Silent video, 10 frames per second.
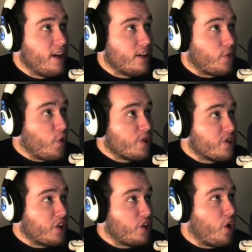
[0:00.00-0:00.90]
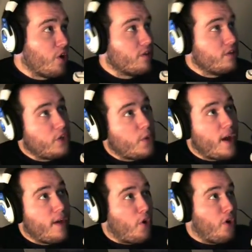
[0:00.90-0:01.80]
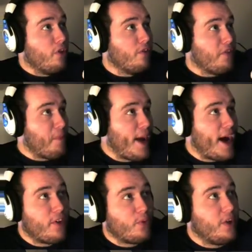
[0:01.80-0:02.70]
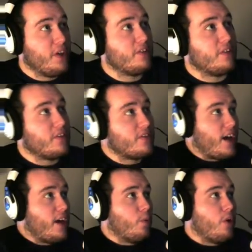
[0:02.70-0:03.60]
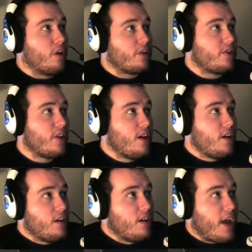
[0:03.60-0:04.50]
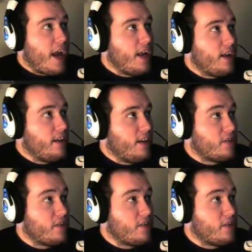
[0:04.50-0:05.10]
As far as the garden, you have all of the pathways and the sidewalks. And